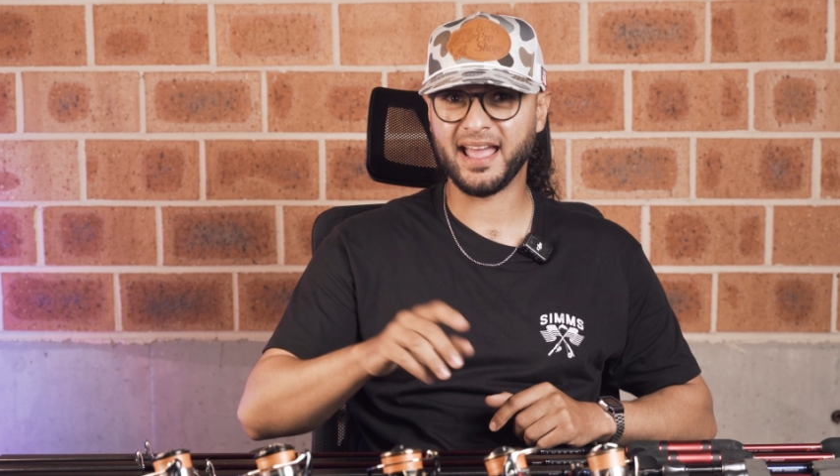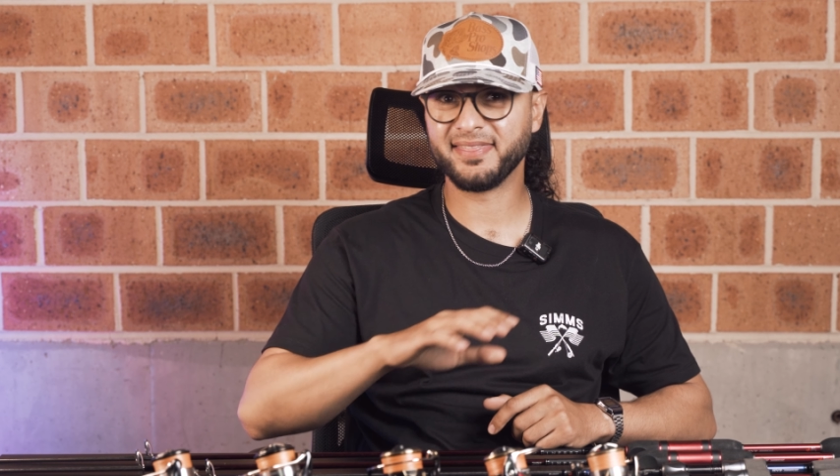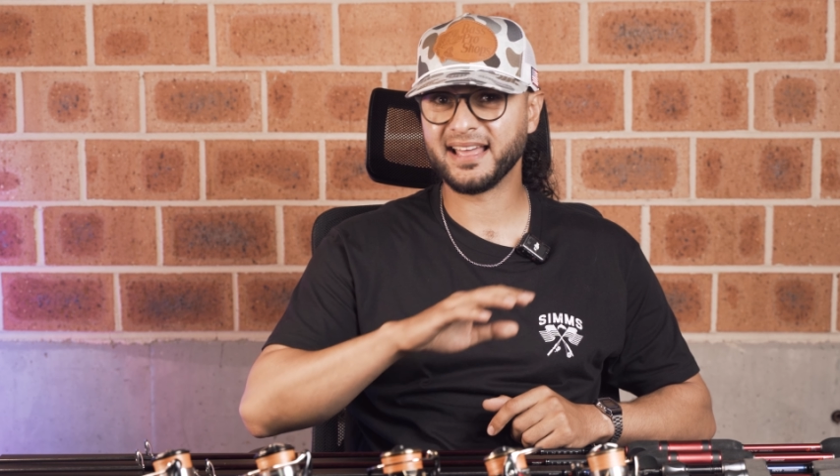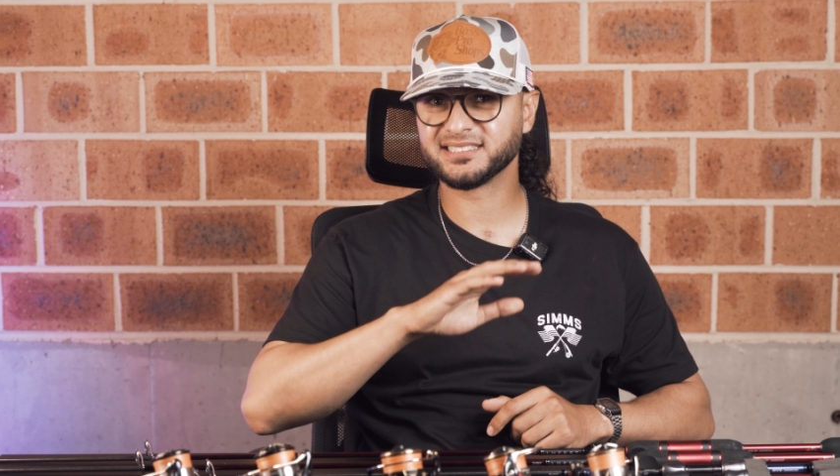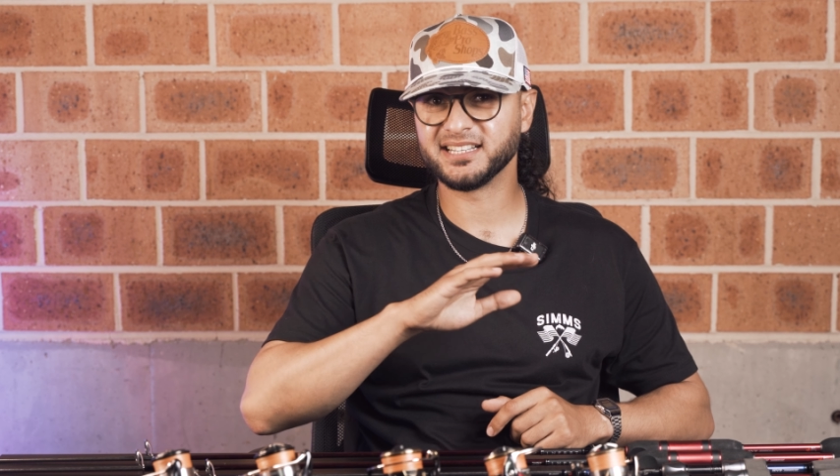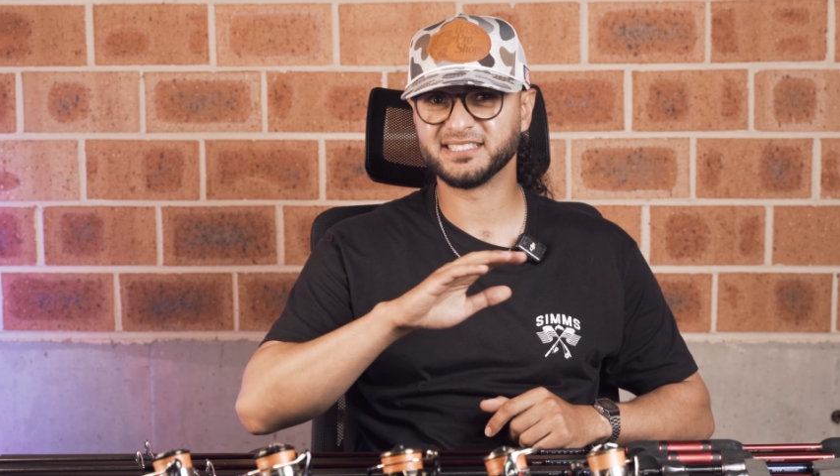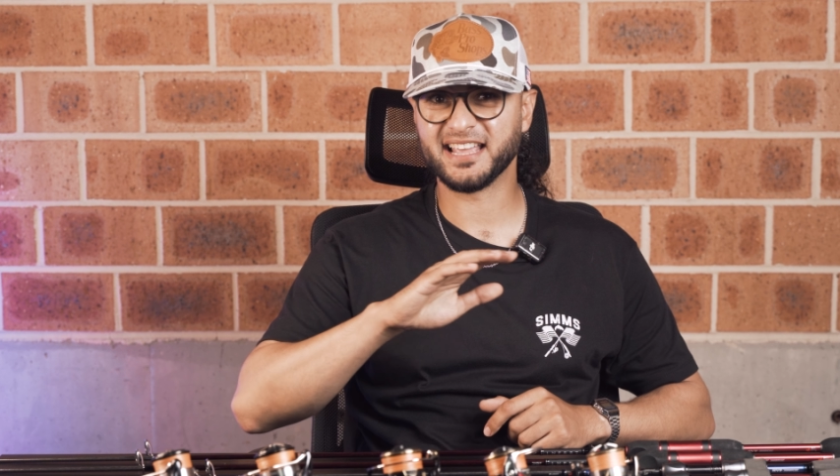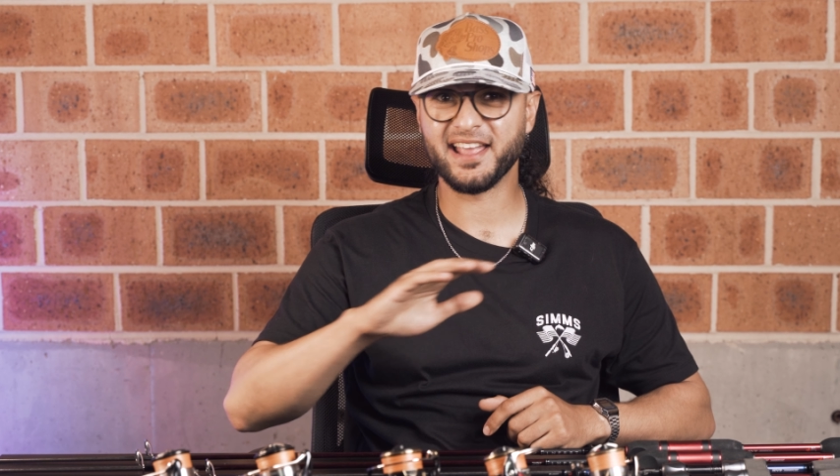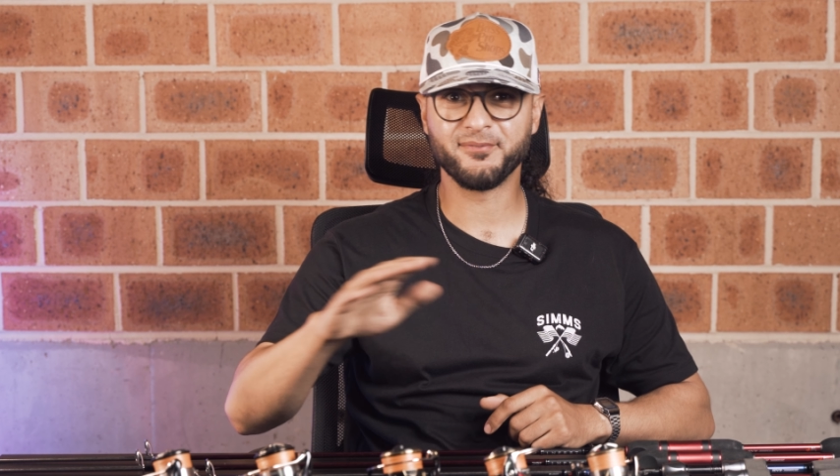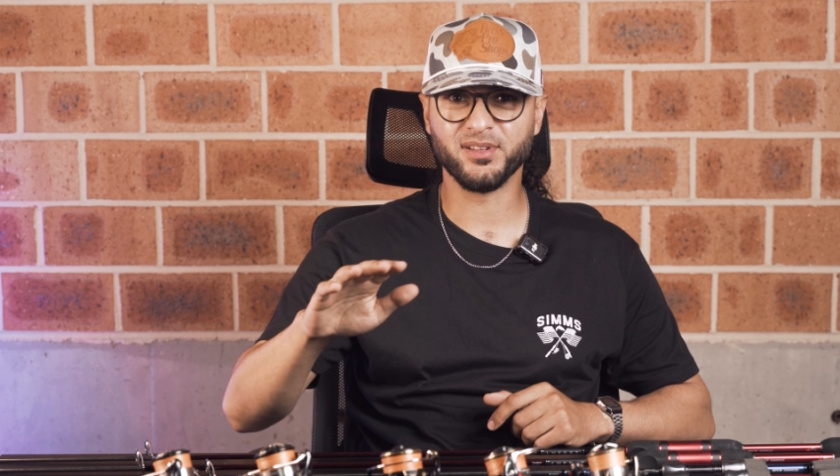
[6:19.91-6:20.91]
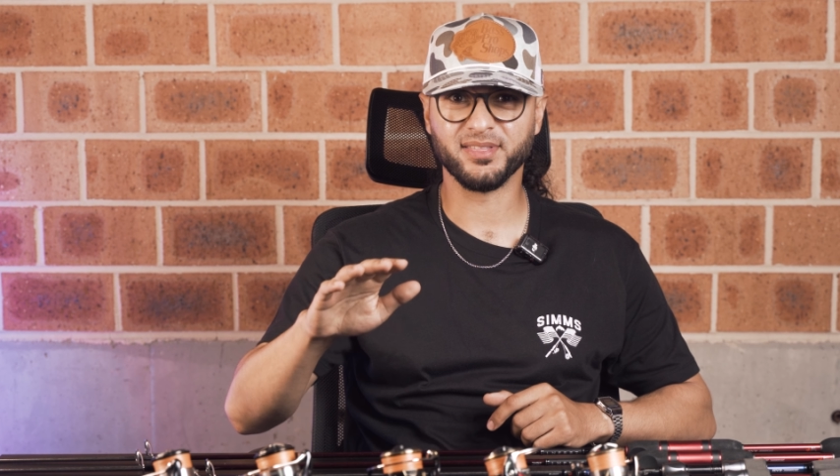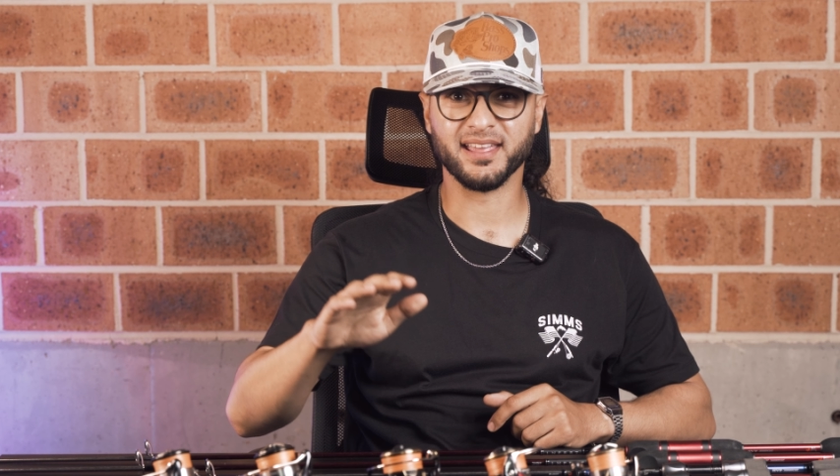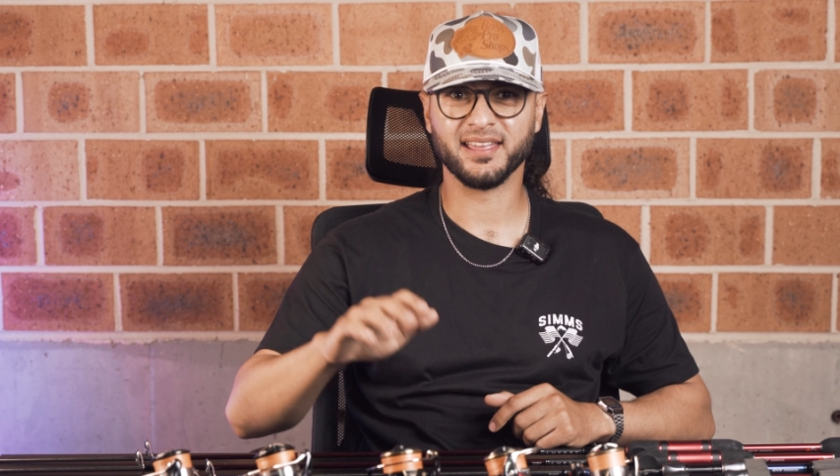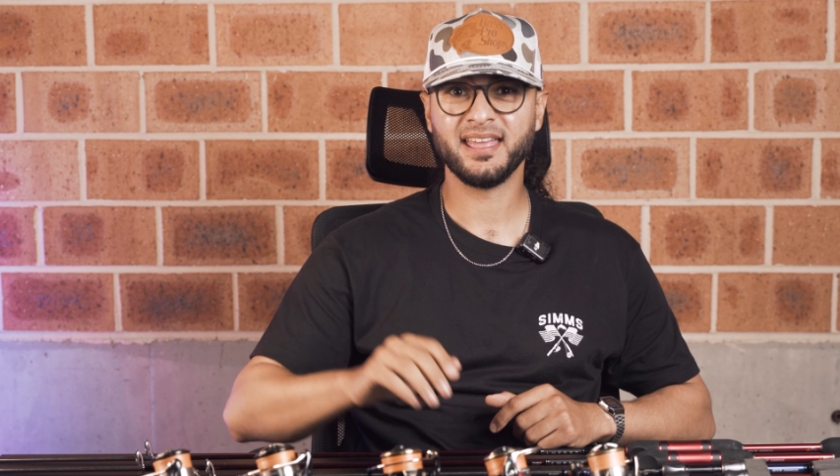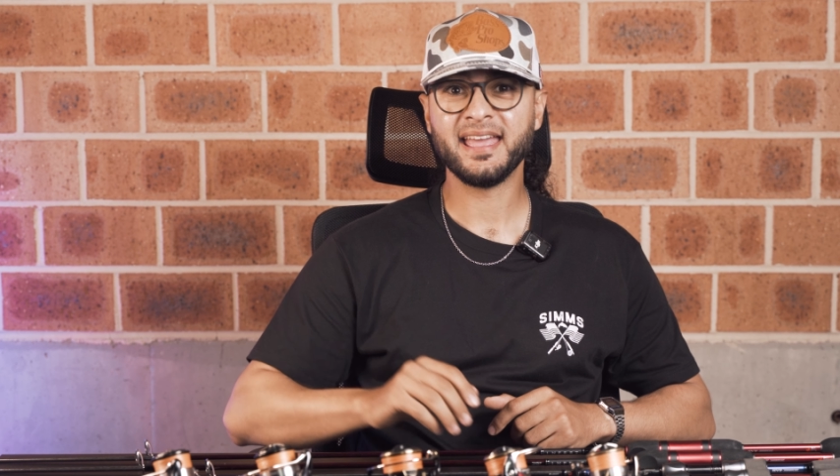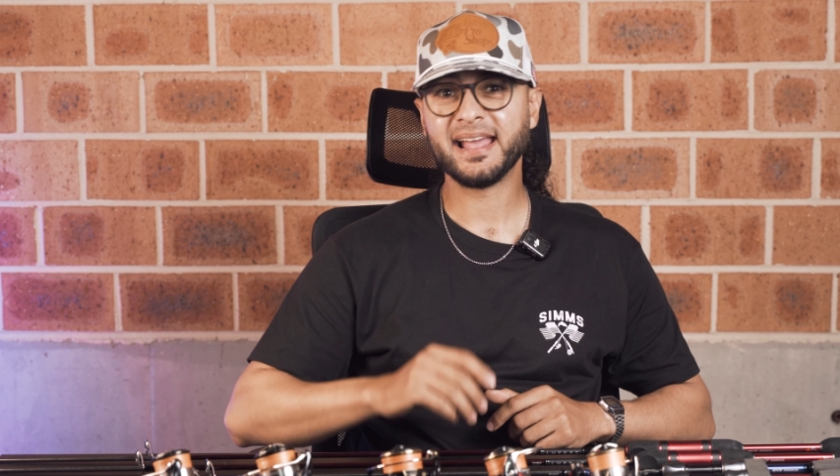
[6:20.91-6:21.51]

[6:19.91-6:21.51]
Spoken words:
and that says everything.